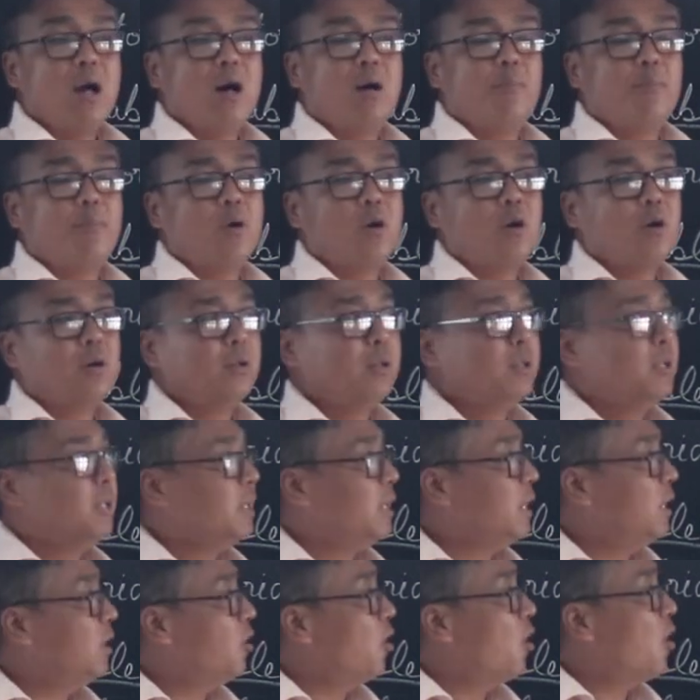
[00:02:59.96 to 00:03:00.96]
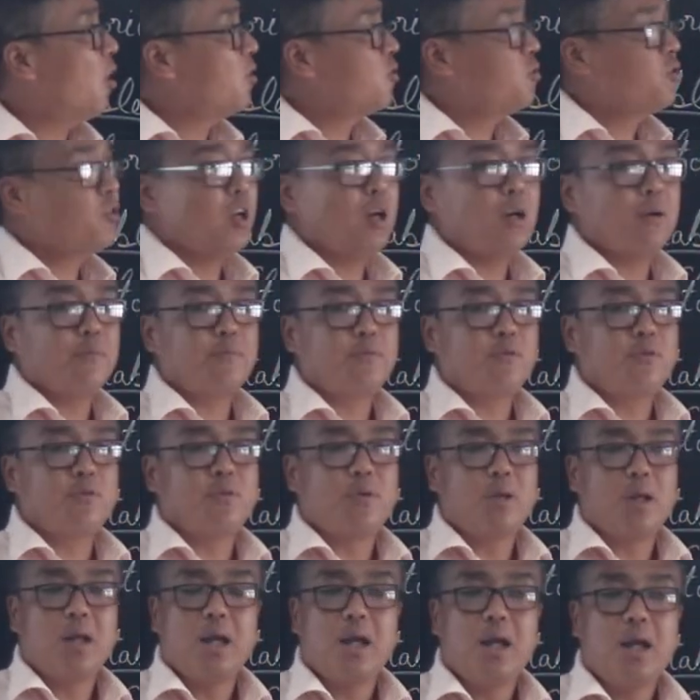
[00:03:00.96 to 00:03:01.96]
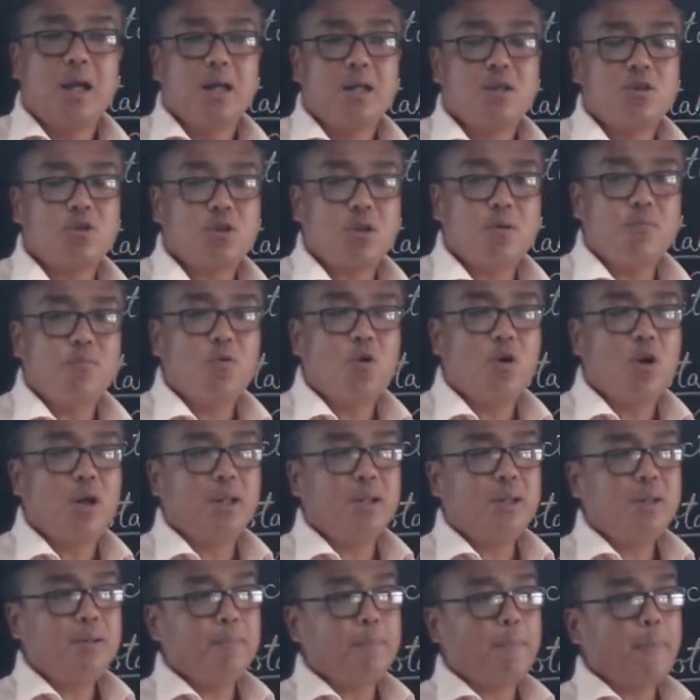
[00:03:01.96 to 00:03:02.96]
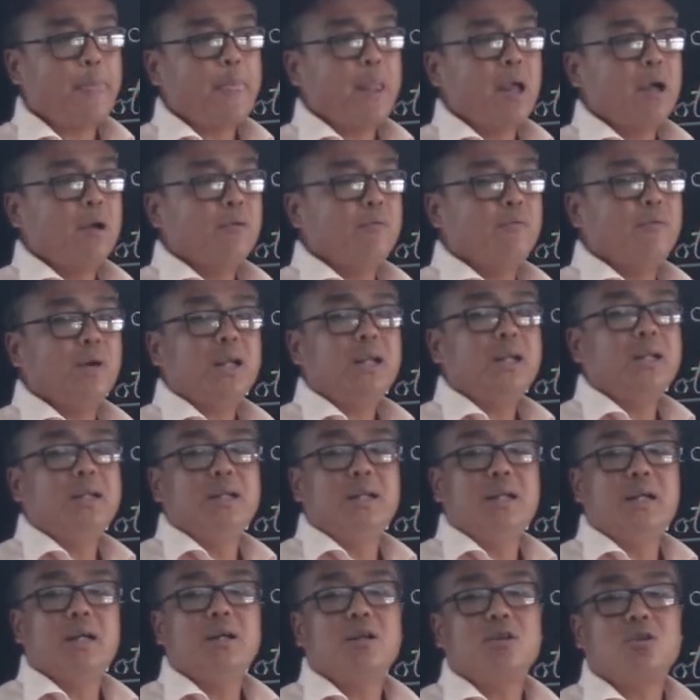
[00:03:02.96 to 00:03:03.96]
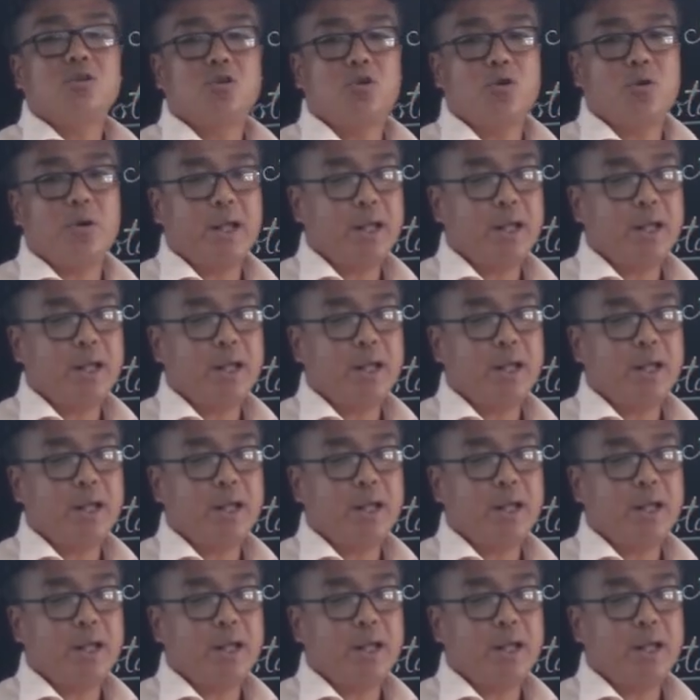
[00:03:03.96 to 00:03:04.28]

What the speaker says: upon the loss of someone very near to